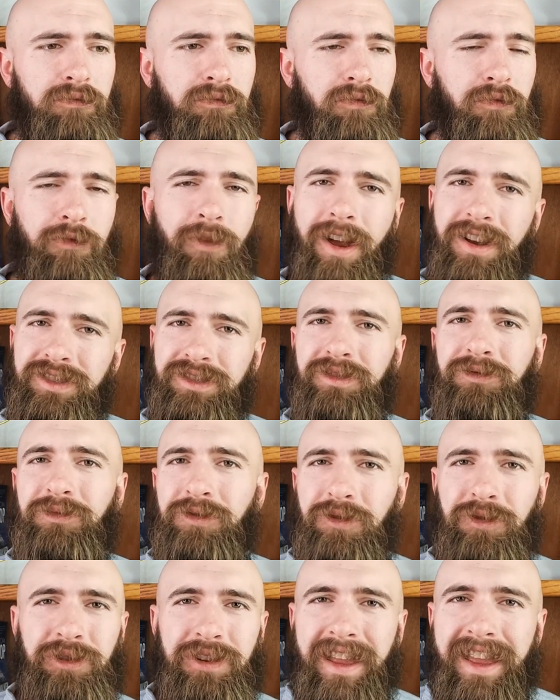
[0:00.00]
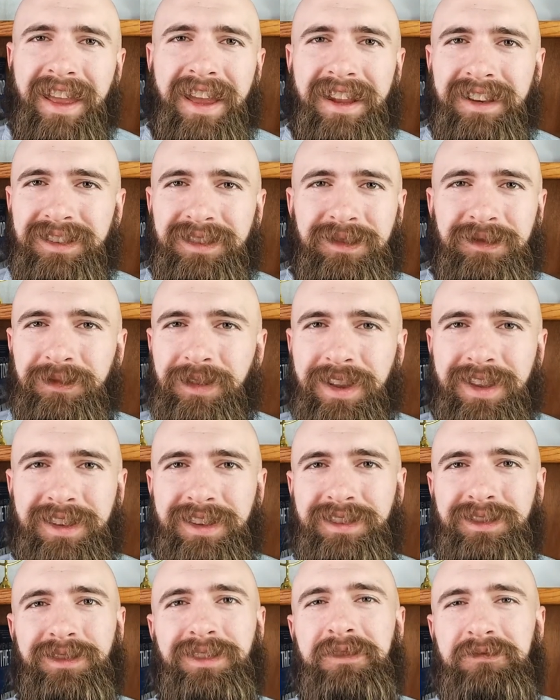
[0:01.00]
Russian roulette with
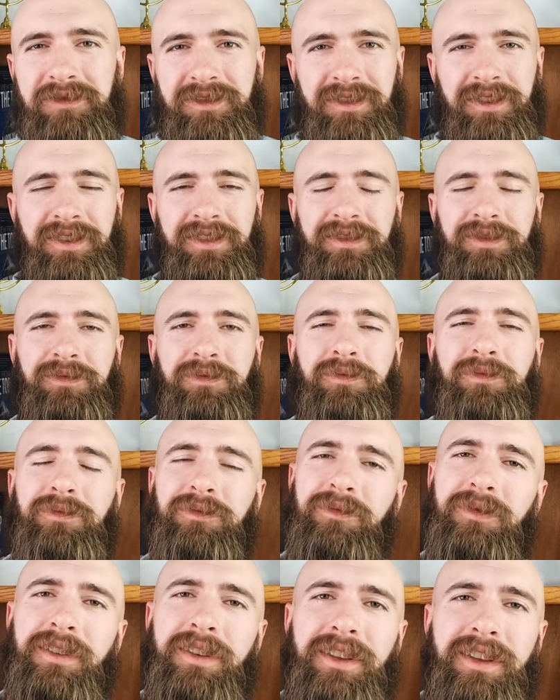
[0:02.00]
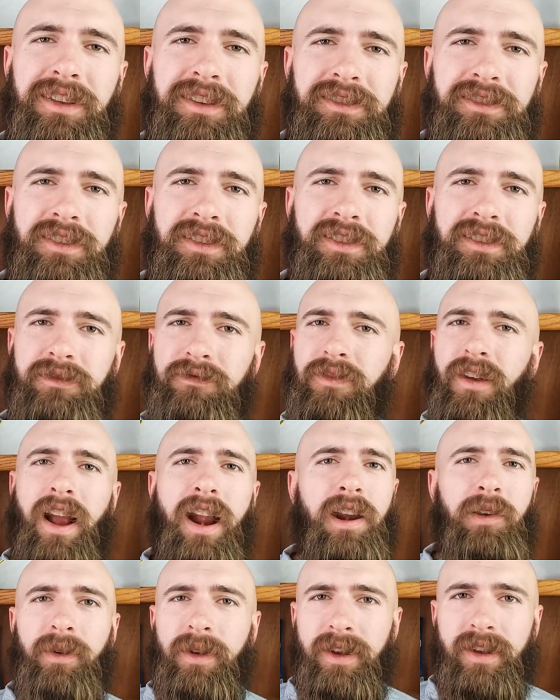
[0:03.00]
scriptures, just
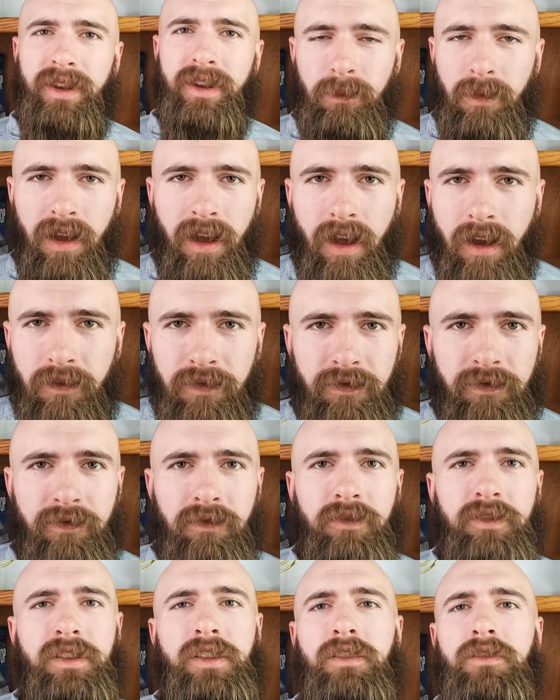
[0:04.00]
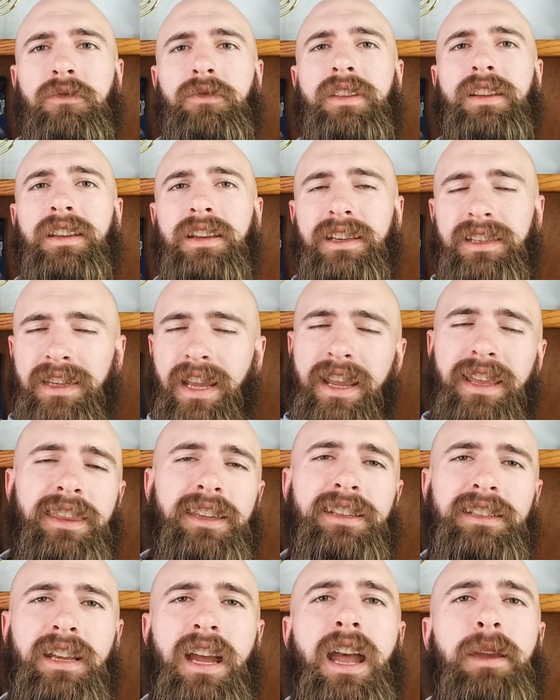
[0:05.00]
firing them off. You need to take
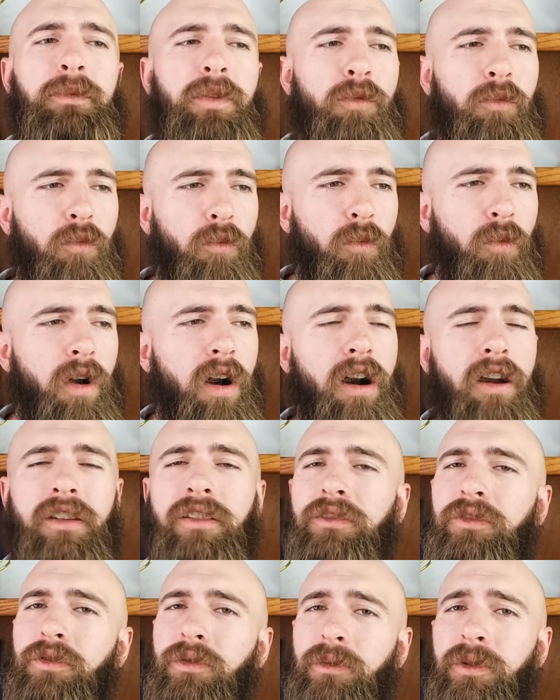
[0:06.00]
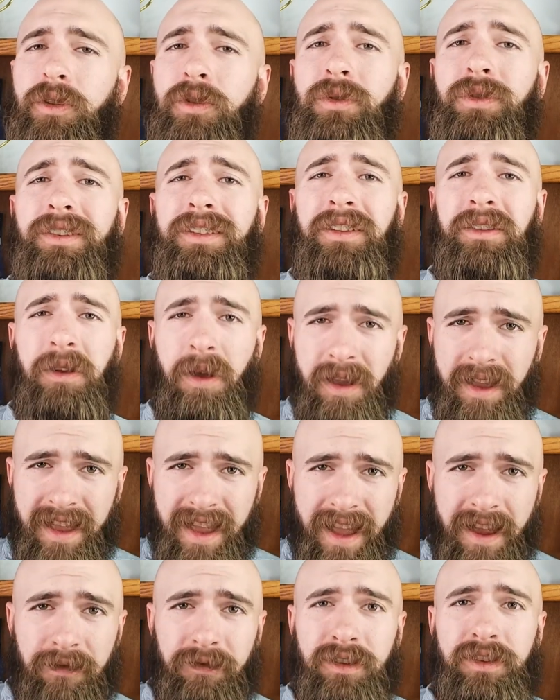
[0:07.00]
the time and walk through
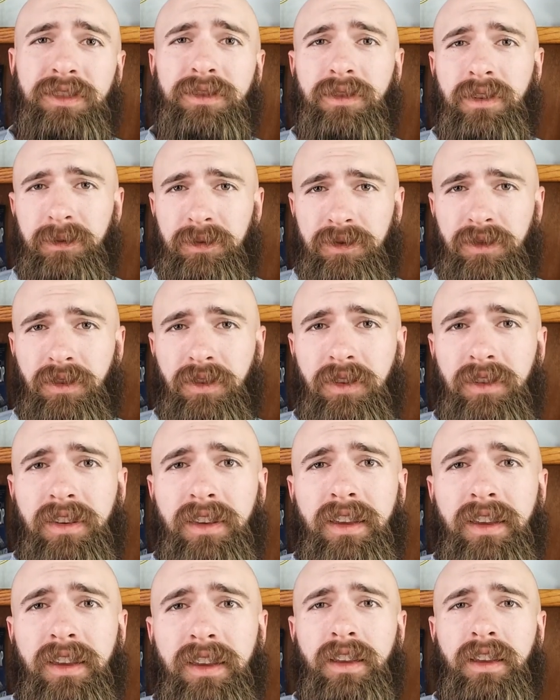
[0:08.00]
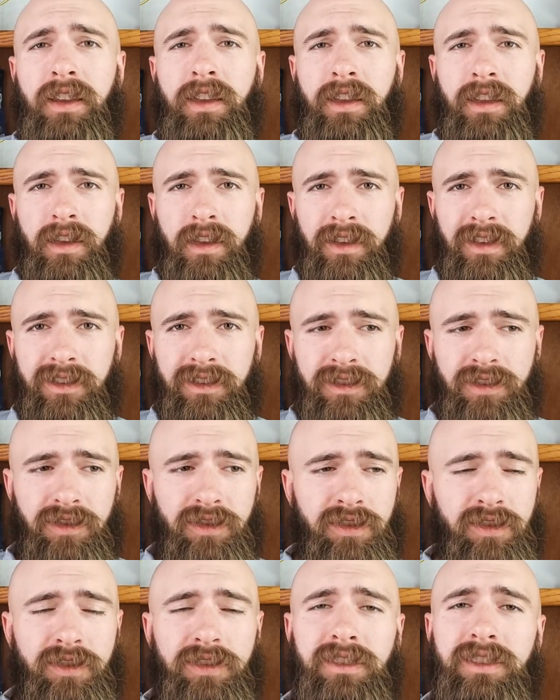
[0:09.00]
every scripture to
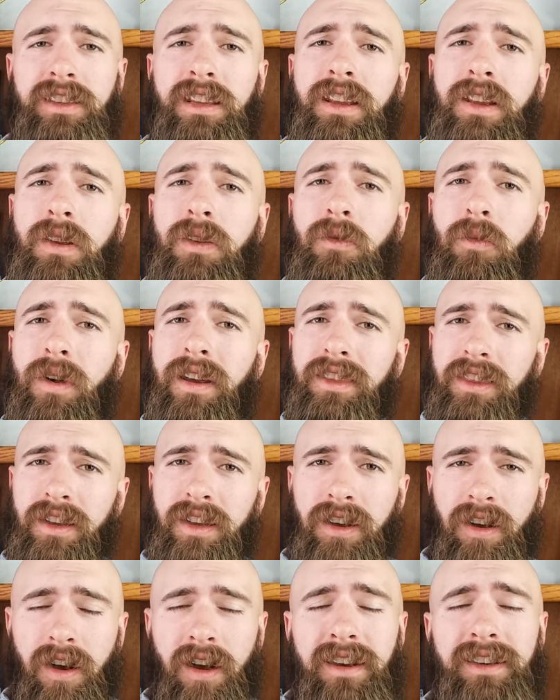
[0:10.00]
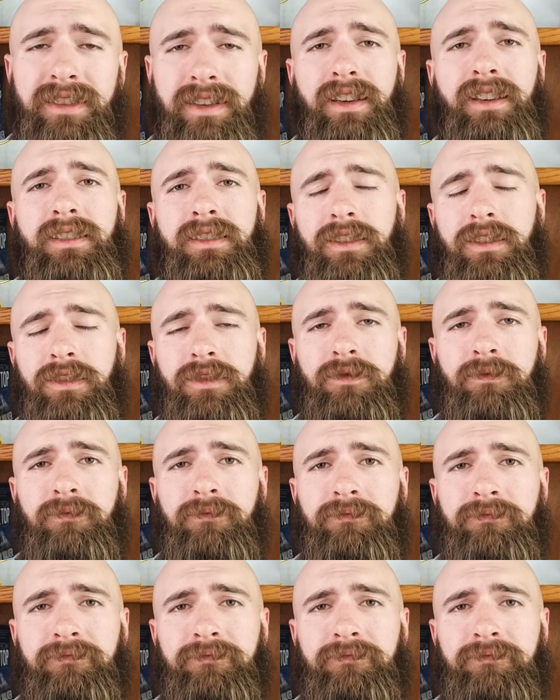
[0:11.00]
see what the context is.